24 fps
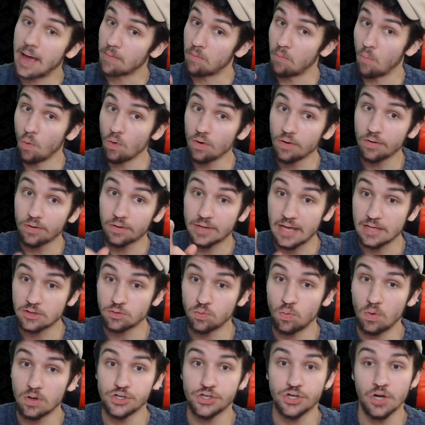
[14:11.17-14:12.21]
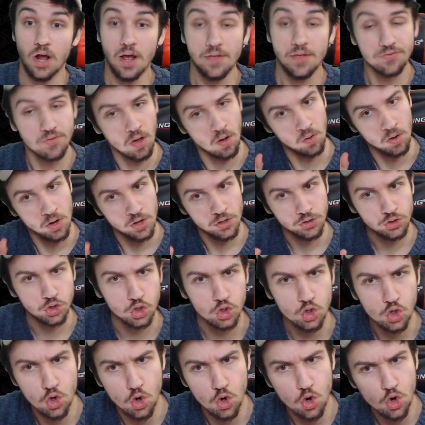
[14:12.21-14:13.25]
Mortar gets one shot, though.
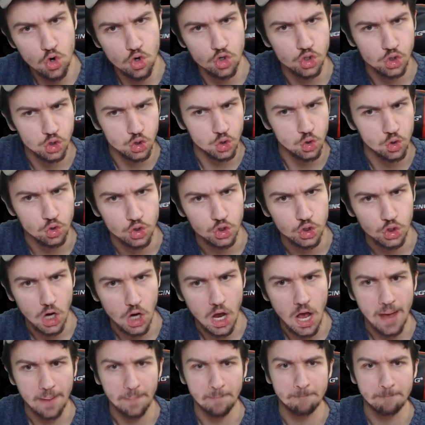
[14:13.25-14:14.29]
Huge shot.